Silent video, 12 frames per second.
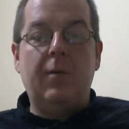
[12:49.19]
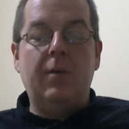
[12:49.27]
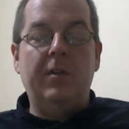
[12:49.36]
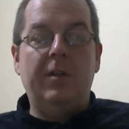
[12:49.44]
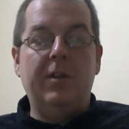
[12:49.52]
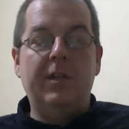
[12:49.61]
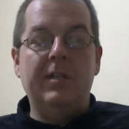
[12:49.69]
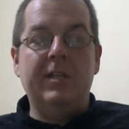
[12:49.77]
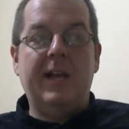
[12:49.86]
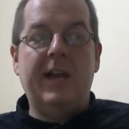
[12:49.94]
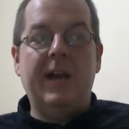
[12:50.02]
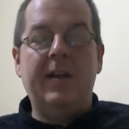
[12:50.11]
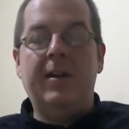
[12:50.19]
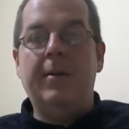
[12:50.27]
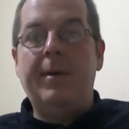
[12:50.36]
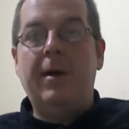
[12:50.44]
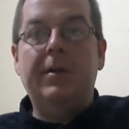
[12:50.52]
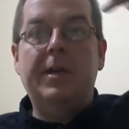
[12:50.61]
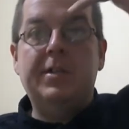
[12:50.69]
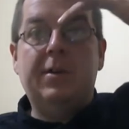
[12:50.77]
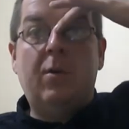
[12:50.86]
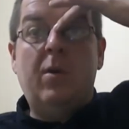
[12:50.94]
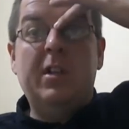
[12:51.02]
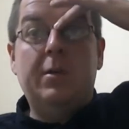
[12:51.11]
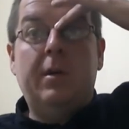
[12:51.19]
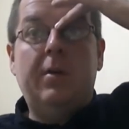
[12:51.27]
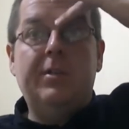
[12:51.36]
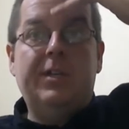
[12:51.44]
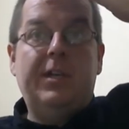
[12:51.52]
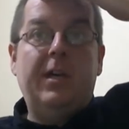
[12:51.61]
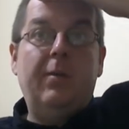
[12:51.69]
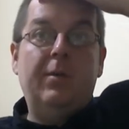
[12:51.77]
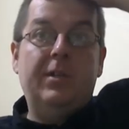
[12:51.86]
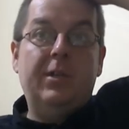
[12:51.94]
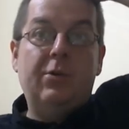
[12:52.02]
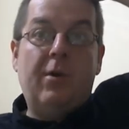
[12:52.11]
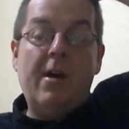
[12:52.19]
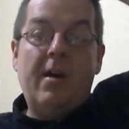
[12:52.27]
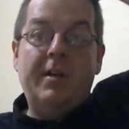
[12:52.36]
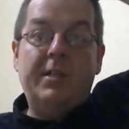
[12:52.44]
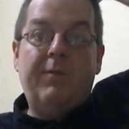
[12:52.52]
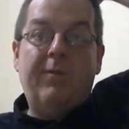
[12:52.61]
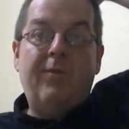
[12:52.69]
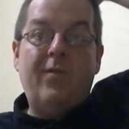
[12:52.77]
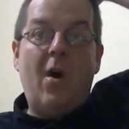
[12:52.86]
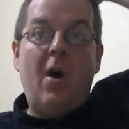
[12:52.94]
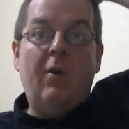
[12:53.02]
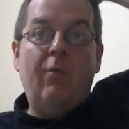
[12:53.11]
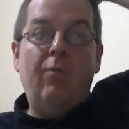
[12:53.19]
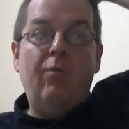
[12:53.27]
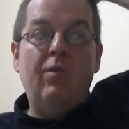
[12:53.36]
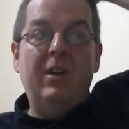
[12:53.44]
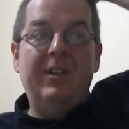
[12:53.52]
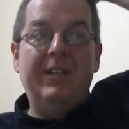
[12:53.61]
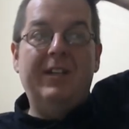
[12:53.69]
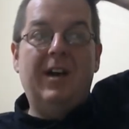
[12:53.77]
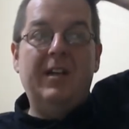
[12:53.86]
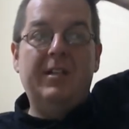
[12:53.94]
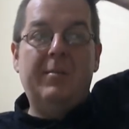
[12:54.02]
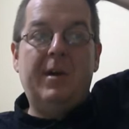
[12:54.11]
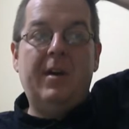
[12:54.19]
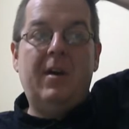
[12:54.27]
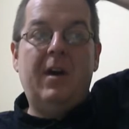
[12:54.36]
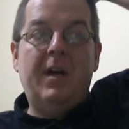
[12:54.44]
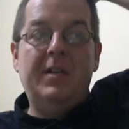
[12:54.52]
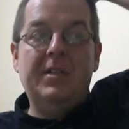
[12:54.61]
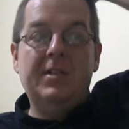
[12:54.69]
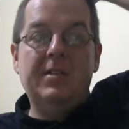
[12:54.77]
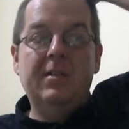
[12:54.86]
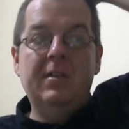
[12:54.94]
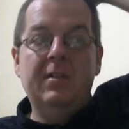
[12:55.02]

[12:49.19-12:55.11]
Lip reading: One of the things I hated about Laser Quest when I was a kid was the dry ice fog really got to my eyes,